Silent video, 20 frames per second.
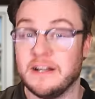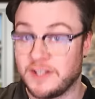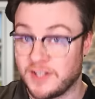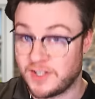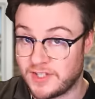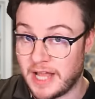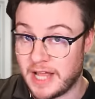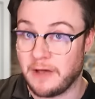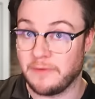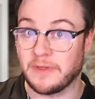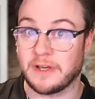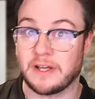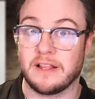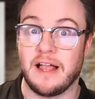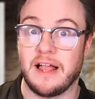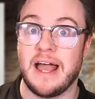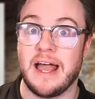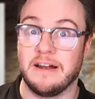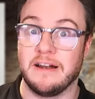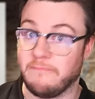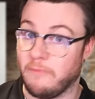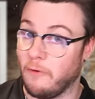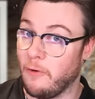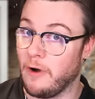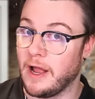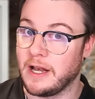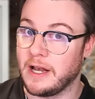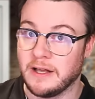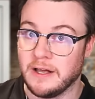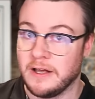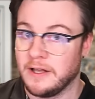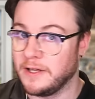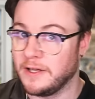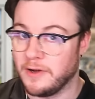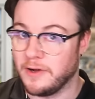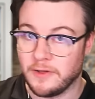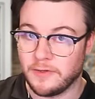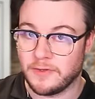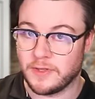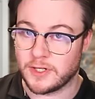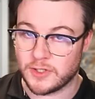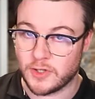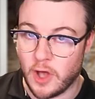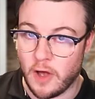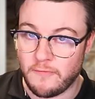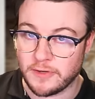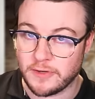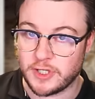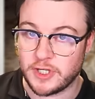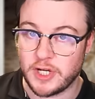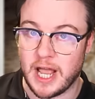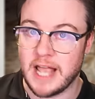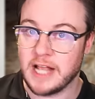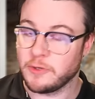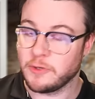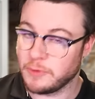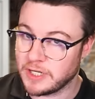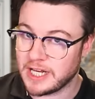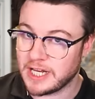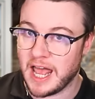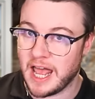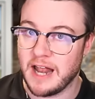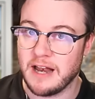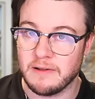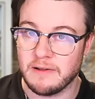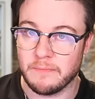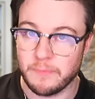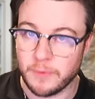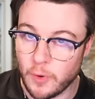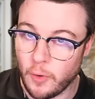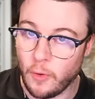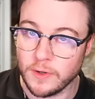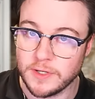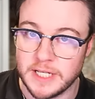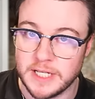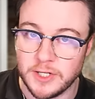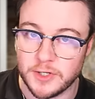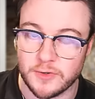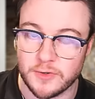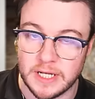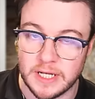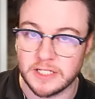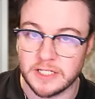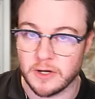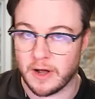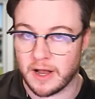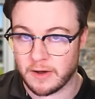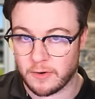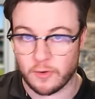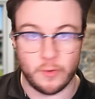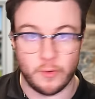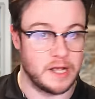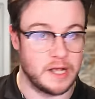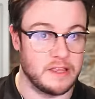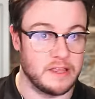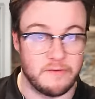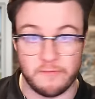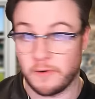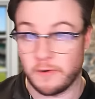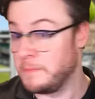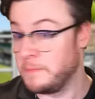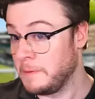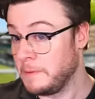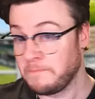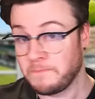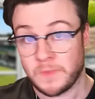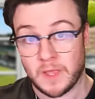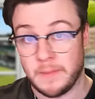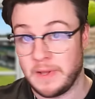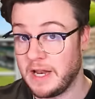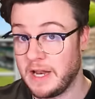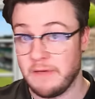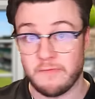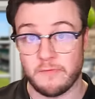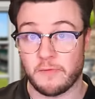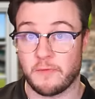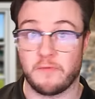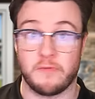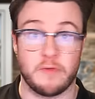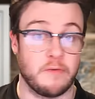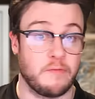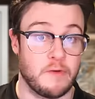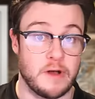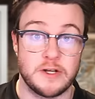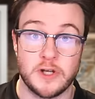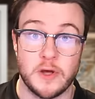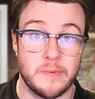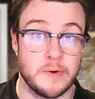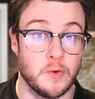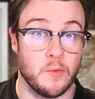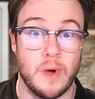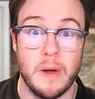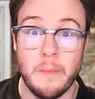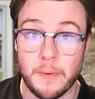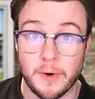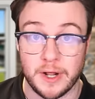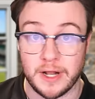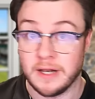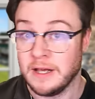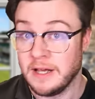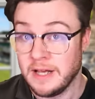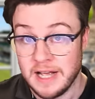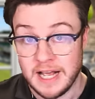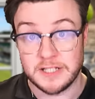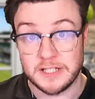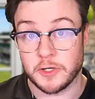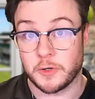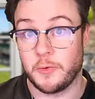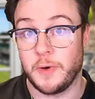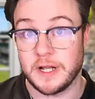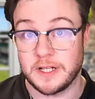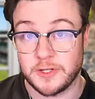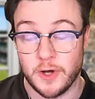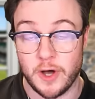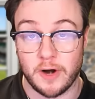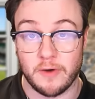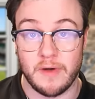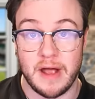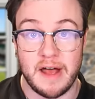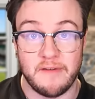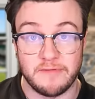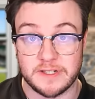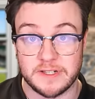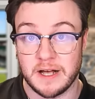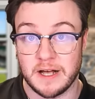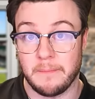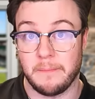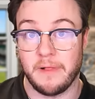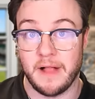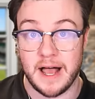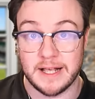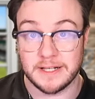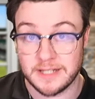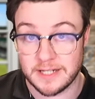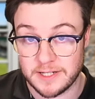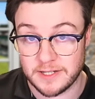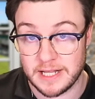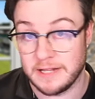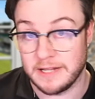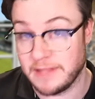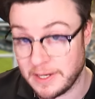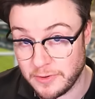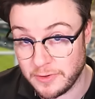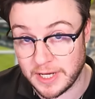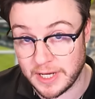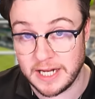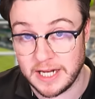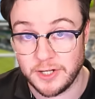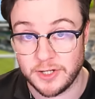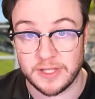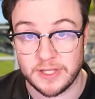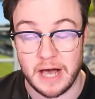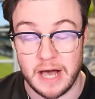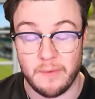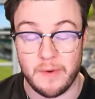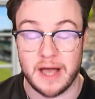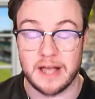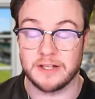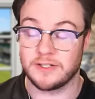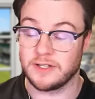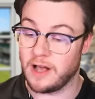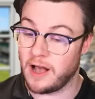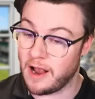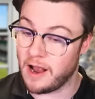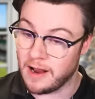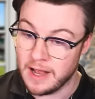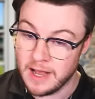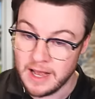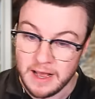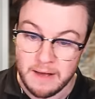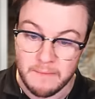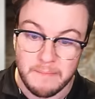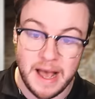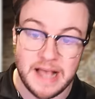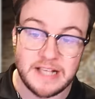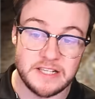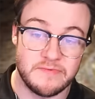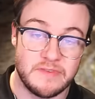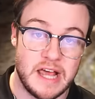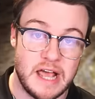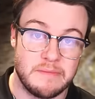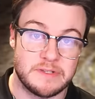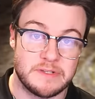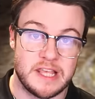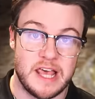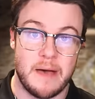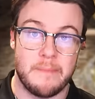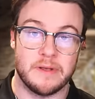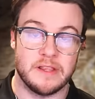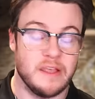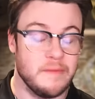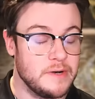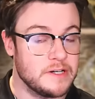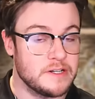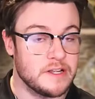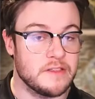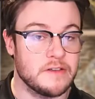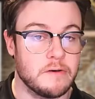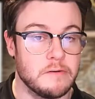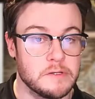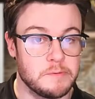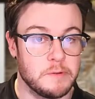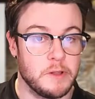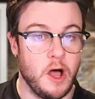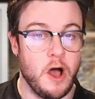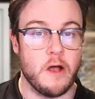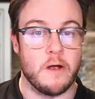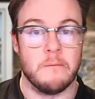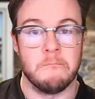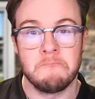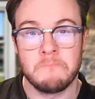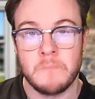to stay on the clay and avoid, you know, the surface change, which can cause injuries going quickly from, I mean, even from the French Open to Wimbledon is a quick turnaround for some players, and they do get injured that way. So massive names there. But let me know down in the comments below,